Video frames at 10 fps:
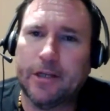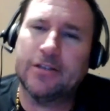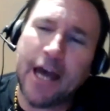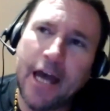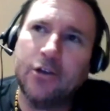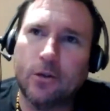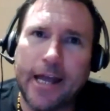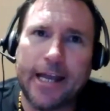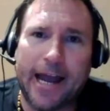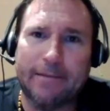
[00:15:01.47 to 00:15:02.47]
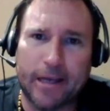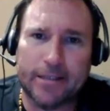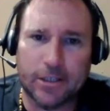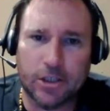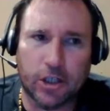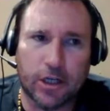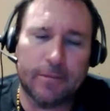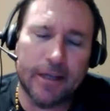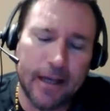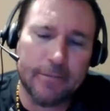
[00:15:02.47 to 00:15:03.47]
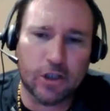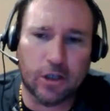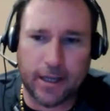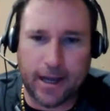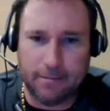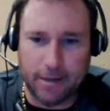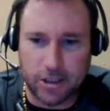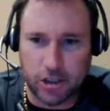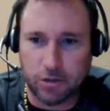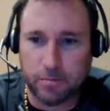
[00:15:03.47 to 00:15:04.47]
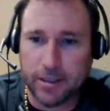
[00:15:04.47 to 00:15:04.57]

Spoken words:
me, he goes, you'll like iMessenger. And I'm like, I'm sure I'll like iMessenger.